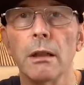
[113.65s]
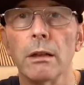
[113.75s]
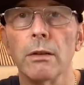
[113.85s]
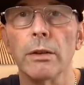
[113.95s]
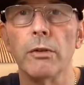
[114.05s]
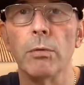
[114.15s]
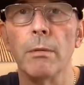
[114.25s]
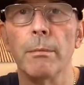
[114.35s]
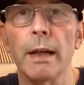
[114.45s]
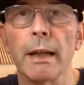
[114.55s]
Got this
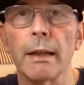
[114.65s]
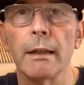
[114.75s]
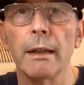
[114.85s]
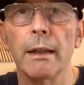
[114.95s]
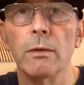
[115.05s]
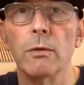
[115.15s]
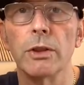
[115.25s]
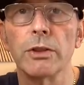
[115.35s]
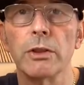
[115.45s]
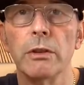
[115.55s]
one back in
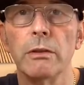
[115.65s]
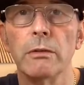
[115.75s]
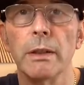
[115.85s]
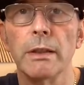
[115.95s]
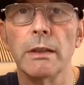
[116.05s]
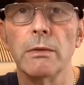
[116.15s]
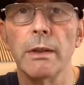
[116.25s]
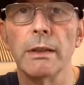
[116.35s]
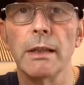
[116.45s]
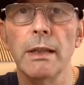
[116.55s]
August
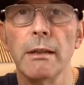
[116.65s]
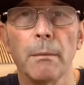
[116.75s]
2020,